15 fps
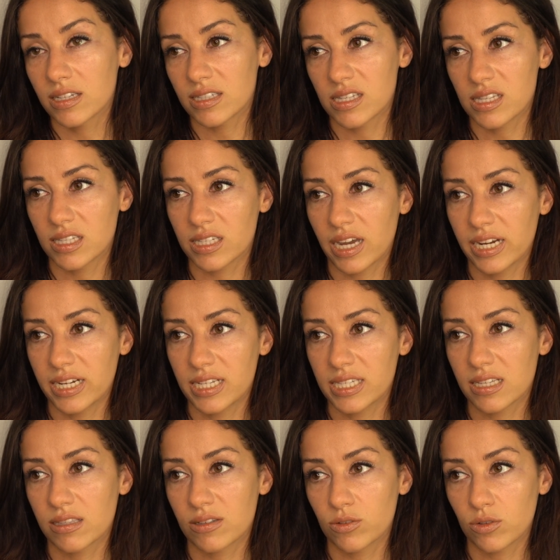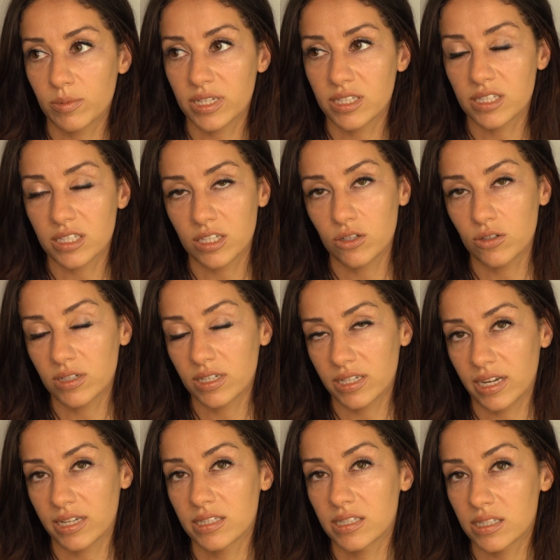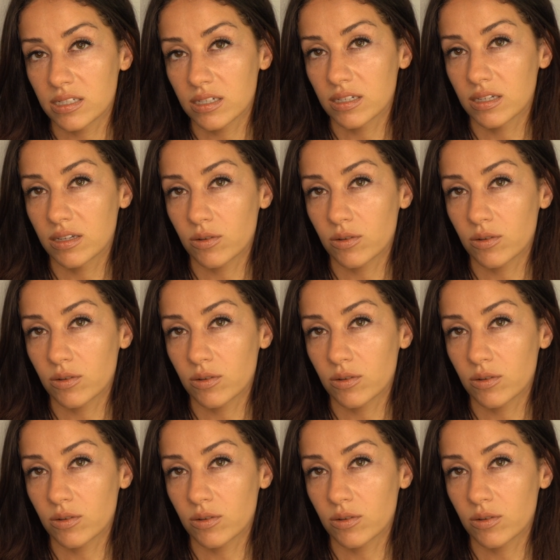society's a little bit skewed against